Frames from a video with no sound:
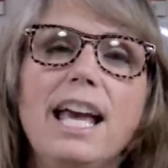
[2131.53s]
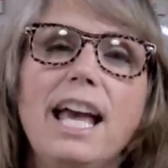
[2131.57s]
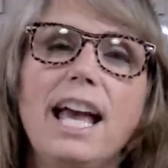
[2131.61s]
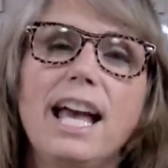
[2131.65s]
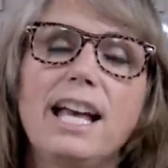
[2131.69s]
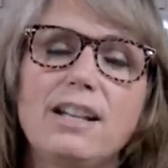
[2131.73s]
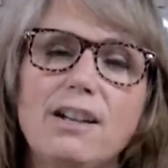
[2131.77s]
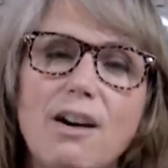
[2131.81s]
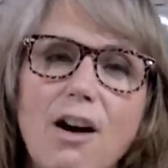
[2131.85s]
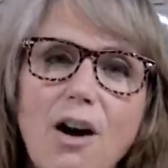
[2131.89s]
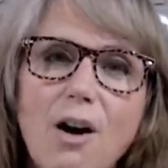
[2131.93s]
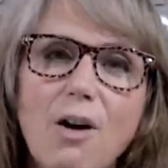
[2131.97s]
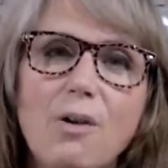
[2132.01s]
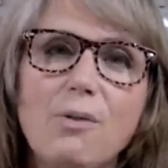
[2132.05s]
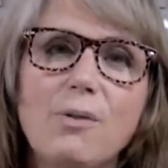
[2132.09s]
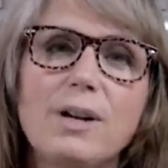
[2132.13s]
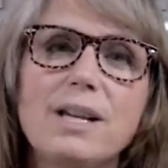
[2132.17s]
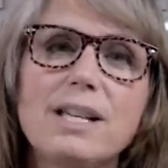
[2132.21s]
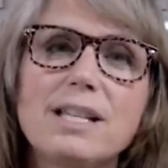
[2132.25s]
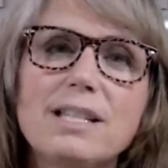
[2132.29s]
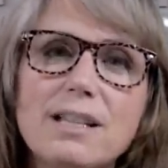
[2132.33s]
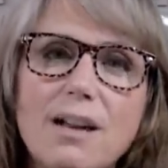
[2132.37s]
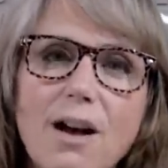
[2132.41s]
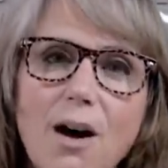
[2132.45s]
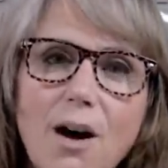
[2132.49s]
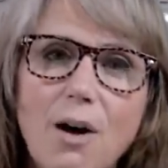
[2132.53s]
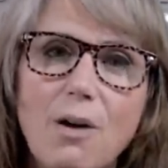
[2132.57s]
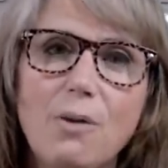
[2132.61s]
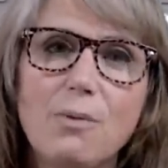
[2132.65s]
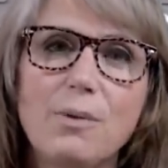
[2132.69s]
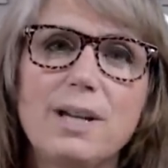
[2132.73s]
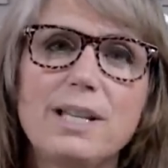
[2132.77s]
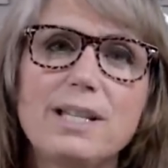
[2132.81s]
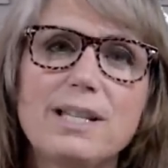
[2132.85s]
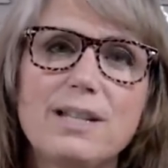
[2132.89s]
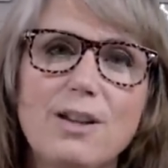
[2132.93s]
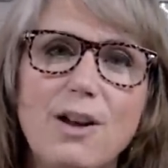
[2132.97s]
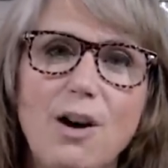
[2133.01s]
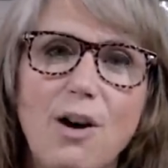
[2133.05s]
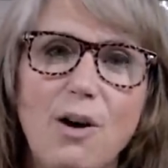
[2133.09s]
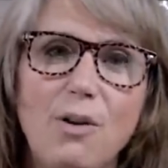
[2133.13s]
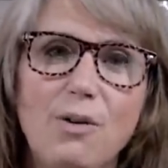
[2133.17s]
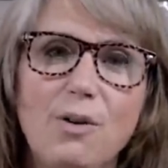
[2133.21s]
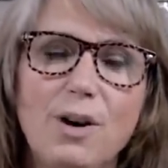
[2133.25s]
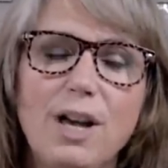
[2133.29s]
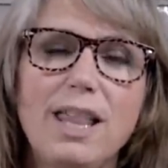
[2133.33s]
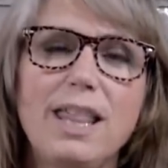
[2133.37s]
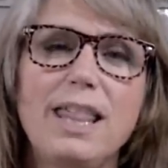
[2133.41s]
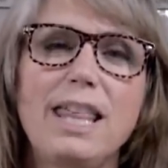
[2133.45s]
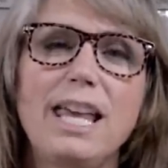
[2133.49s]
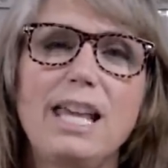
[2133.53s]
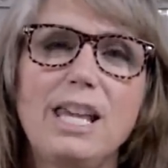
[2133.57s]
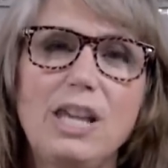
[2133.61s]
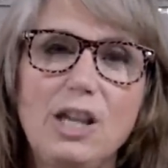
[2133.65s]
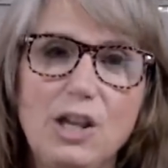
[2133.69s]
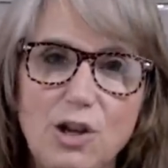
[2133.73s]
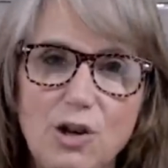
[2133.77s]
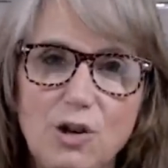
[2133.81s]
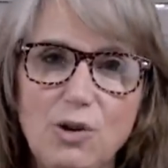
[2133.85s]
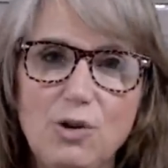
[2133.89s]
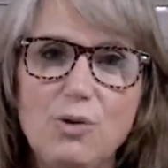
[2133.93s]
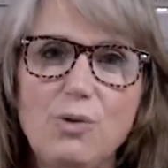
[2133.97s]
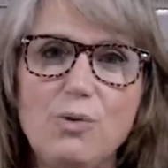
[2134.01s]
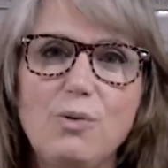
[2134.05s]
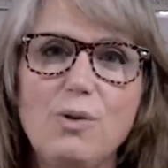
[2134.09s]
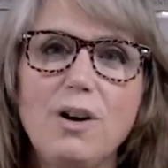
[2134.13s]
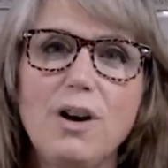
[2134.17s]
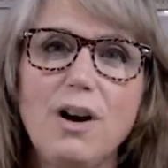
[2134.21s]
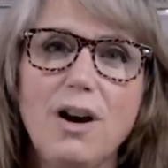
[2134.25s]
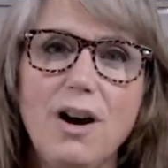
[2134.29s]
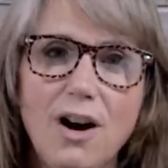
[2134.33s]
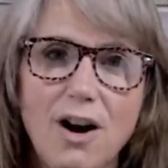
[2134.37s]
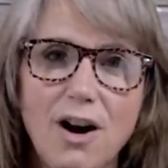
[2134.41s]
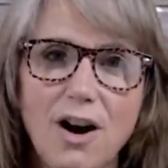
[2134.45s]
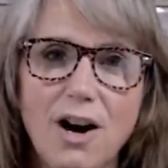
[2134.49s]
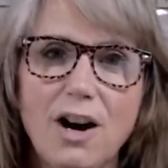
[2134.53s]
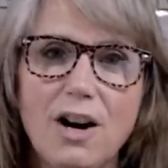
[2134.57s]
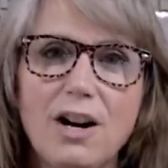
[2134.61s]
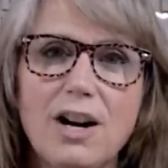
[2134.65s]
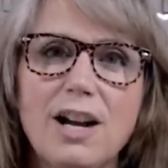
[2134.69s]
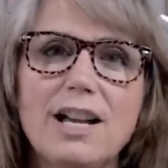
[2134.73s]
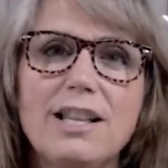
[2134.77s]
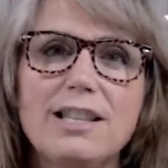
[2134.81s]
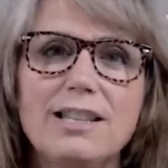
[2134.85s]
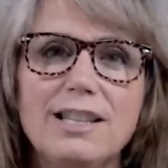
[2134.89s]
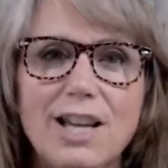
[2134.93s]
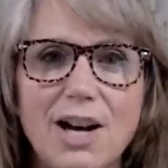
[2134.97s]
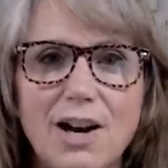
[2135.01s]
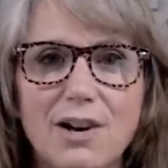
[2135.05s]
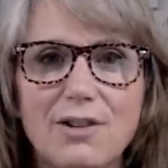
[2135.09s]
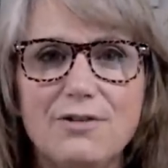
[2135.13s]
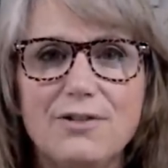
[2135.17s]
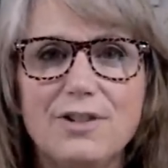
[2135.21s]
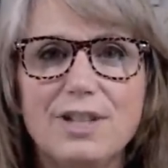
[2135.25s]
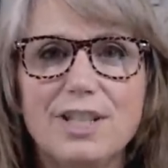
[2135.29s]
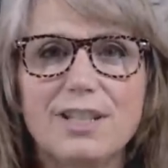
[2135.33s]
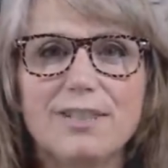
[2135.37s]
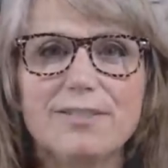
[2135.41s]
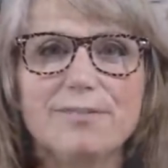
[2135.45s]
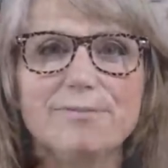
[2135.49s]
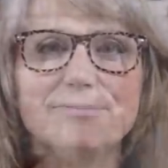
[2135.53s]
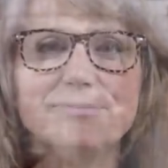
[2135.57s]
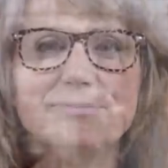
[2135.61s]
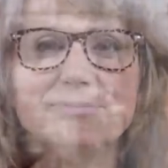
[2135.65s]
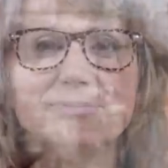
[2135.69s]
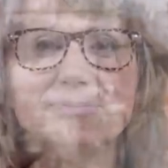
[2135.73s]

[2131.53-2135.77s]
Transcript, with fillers: and always always know that you are loved